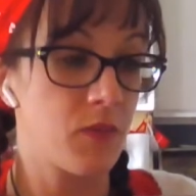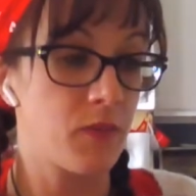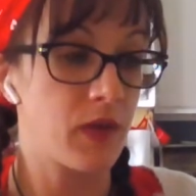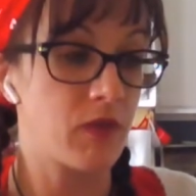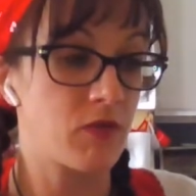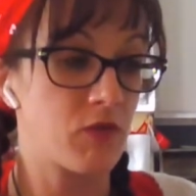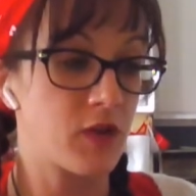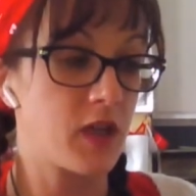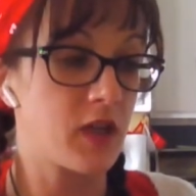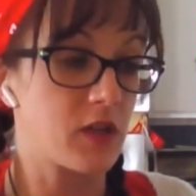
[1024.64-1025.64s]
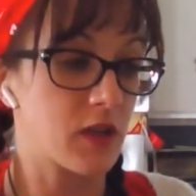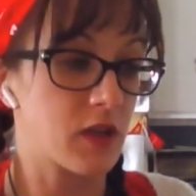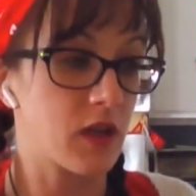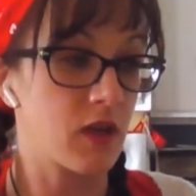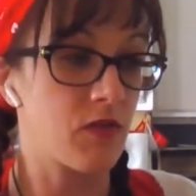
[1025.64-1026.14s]
Be strategic.
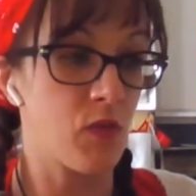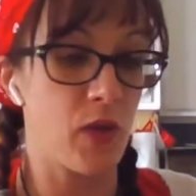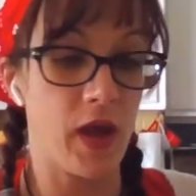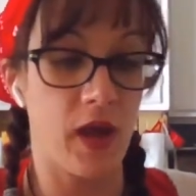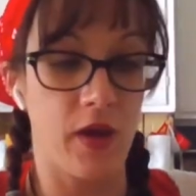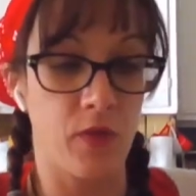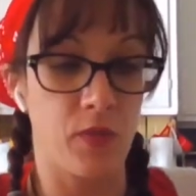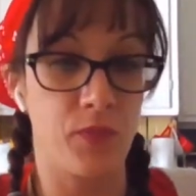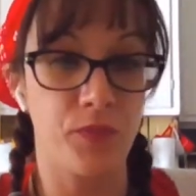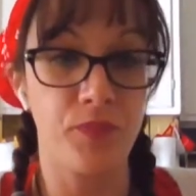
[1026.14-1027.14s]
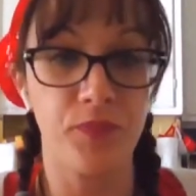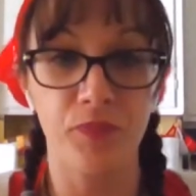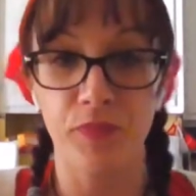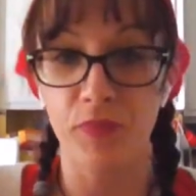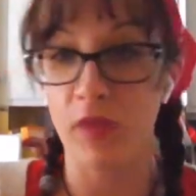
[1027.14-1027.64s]
Think of a way out
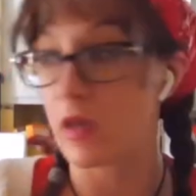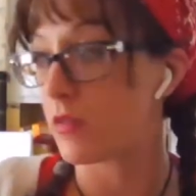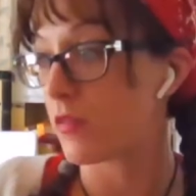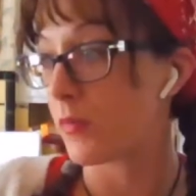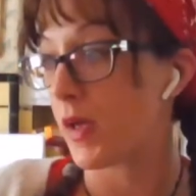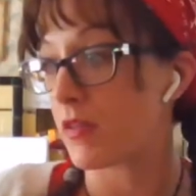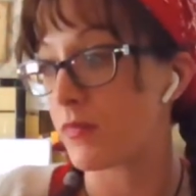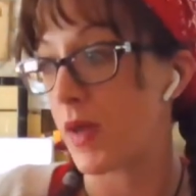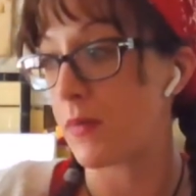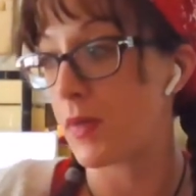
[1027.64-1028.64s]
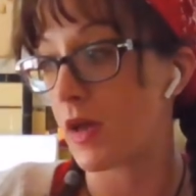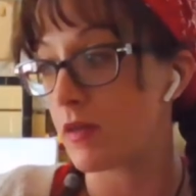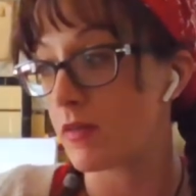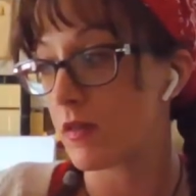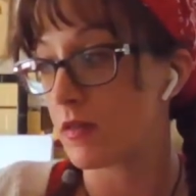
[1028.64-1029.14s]
is your best bet,
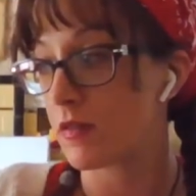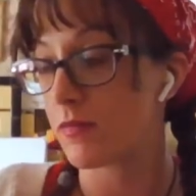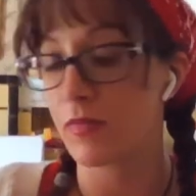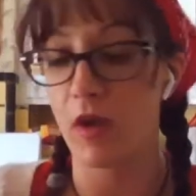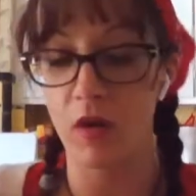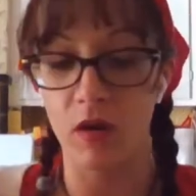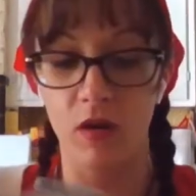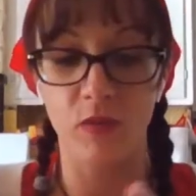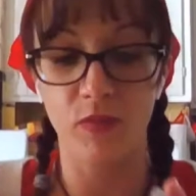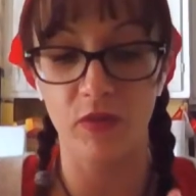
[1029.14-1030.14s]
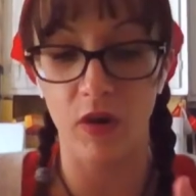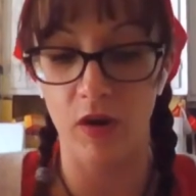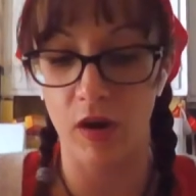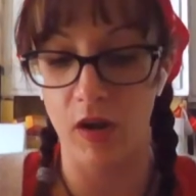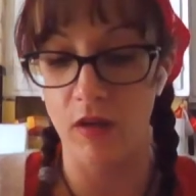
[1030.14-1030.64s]
Pisces. Oh, I'm
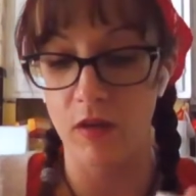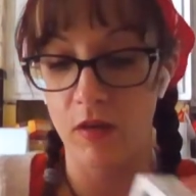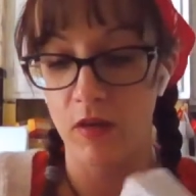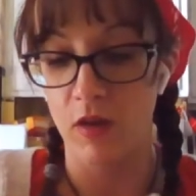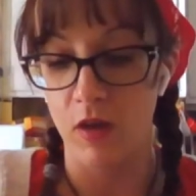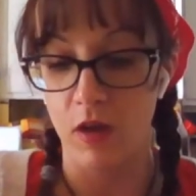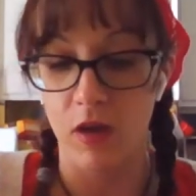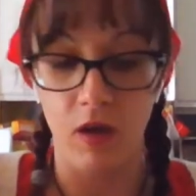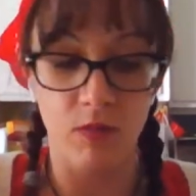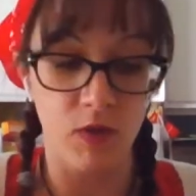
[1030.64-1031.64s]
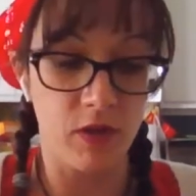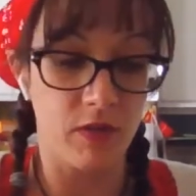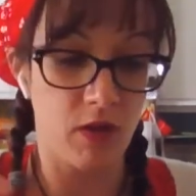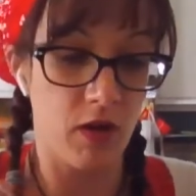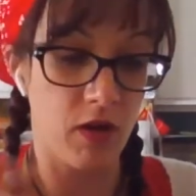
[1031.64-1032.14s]
sorry. I'm real
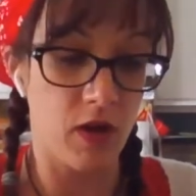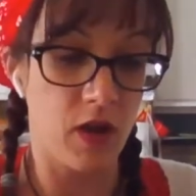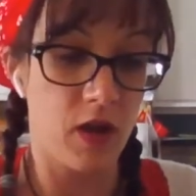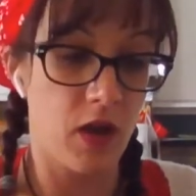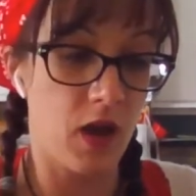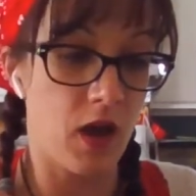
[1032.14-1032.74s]
sorry.